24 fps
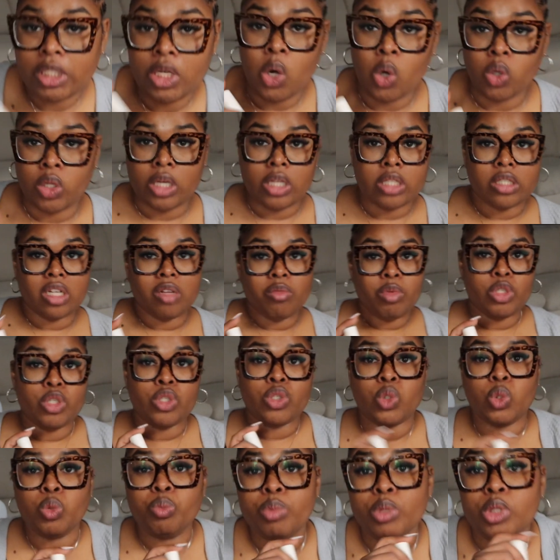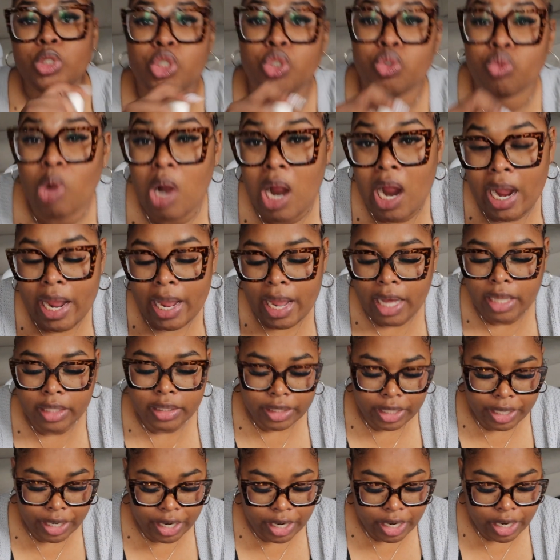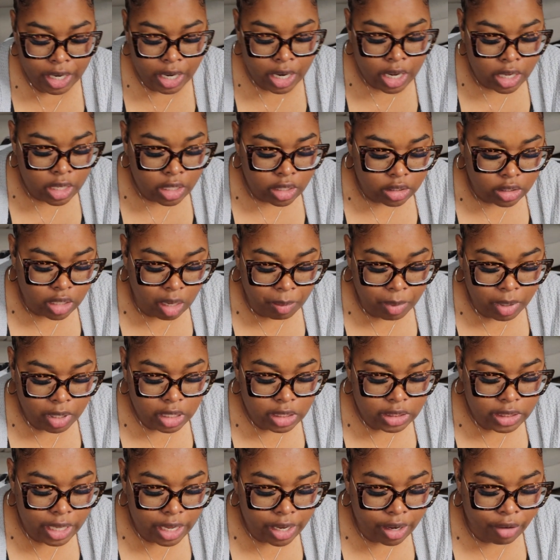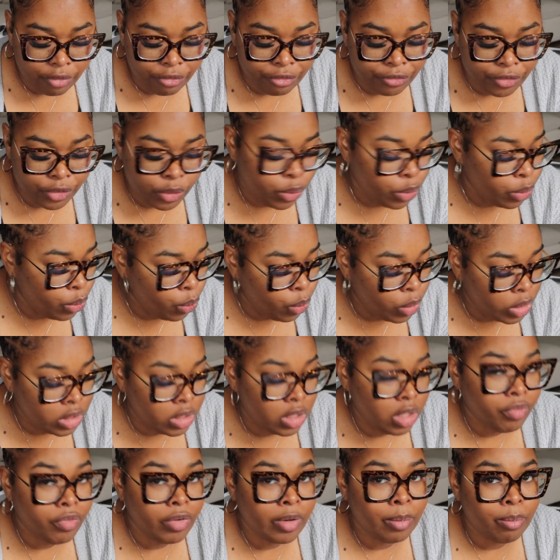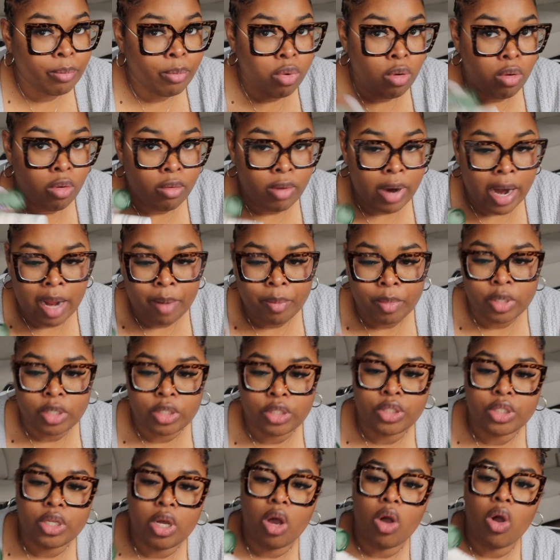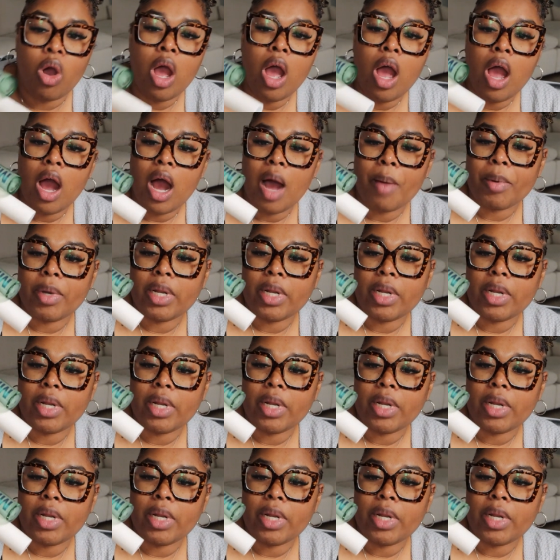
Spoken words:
told that it's gonna be super dry out there. So I'm gonna take a few different primers. So I'm